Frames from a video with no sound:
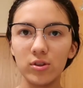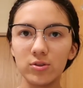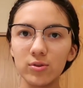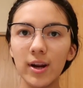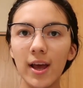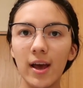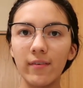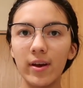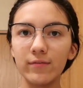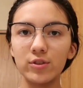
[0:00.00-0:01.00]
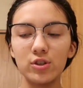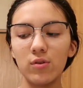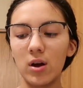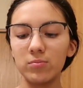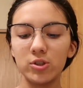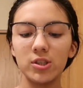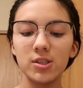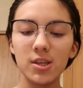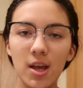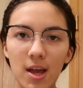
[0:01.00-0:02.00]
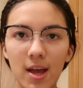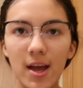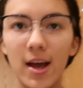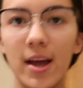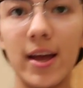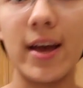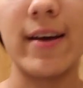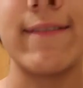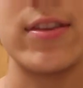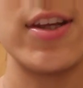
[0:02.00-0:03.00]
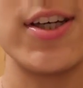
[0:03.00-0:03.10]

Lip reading: So the two that I have two options. I have